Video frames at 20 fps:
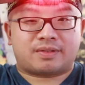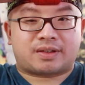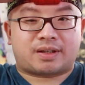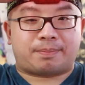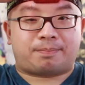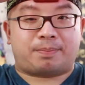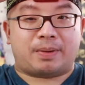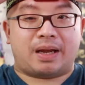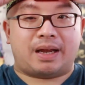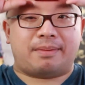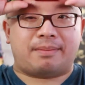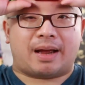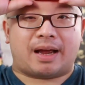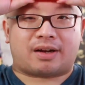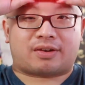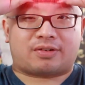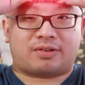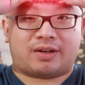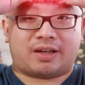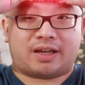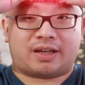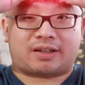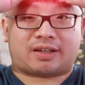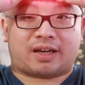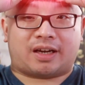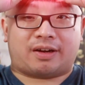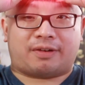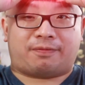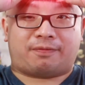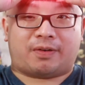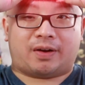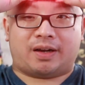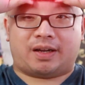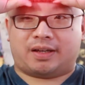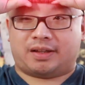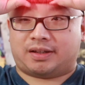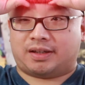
The beam actually is kind of funny.